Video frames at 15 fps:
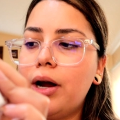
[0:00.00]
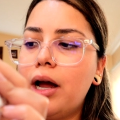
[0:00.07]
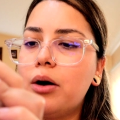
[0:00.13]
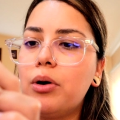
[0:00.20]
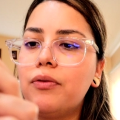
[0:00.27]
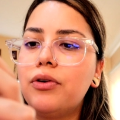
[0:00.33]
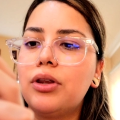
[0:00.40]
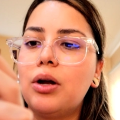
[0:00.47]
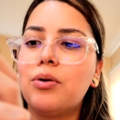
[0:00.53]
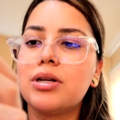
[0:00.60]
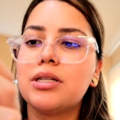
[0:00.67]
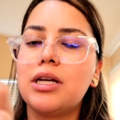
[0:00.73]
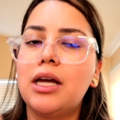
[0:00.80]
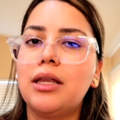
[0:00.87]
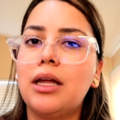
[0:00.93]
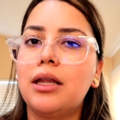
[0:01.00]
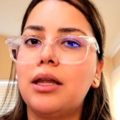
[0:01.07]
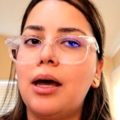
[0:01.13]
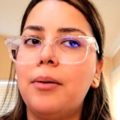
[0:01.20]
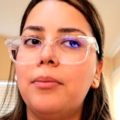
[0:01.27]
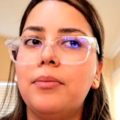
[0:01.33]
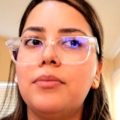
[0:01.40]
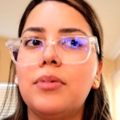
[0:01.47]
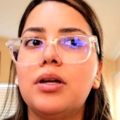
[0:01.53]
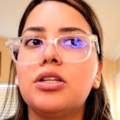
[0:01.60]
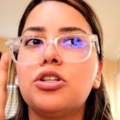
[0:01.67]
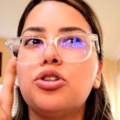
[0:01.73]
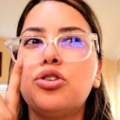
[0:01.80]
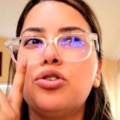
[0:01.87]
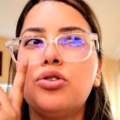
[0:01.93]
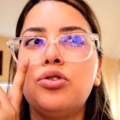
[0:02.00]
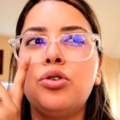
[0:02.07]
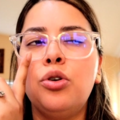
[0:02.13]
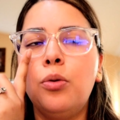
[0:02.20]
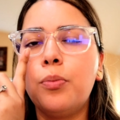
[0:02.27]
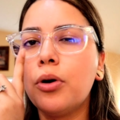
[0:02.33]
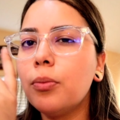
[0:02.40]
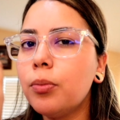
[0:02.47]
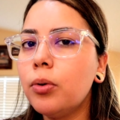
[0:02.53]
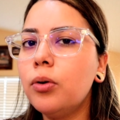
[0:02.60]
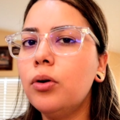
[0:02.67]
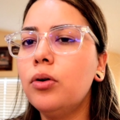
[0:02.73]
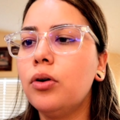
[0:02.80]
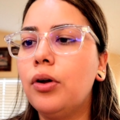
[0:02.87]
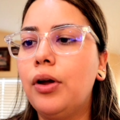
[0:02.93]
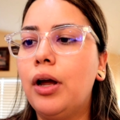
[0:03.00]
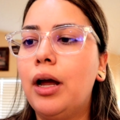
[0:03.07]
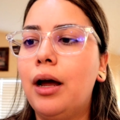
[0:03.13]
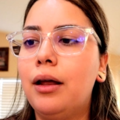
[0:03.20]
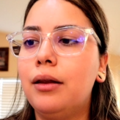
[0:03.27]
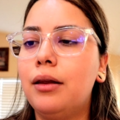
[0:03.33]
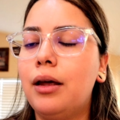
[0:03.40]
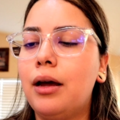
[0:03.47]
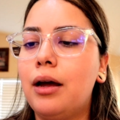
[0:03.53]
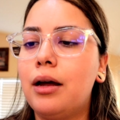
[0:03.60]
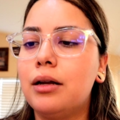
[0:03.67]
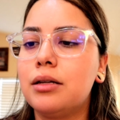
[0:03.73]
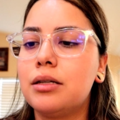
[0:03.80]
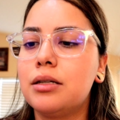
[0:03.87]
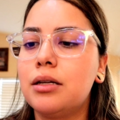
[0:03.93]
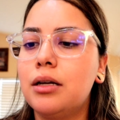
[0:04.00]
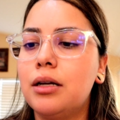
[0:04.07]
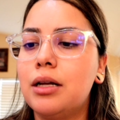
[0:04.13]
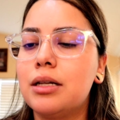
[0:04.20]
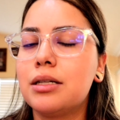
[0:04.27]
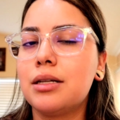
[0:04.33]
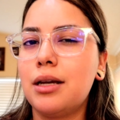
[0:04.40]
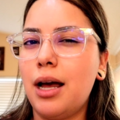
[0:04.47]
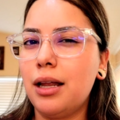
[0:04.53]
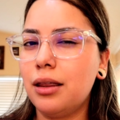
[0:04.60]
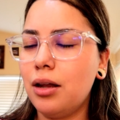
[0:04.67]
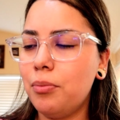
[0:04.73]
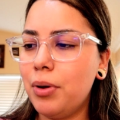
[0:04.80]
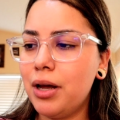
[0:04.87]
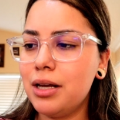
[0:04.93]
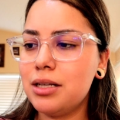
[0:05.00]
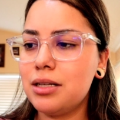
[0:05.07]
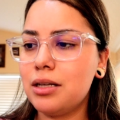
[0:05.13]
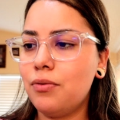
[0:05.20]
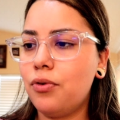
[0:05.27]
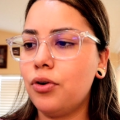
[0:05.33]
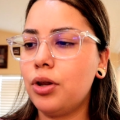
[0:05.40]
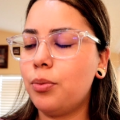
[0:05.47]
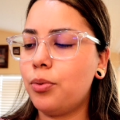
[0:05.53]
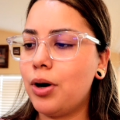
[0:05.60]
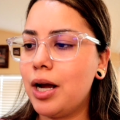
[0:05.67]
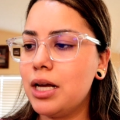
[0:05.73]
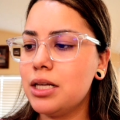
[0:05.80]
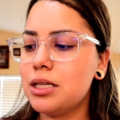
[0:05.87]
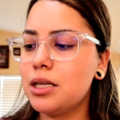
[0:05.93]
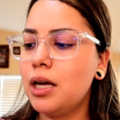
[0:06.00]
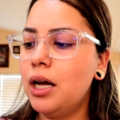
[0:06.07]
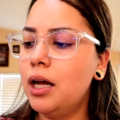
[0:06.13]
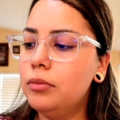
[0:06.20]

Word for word: However, they were saying that that is too purple and that it's not the best for the price.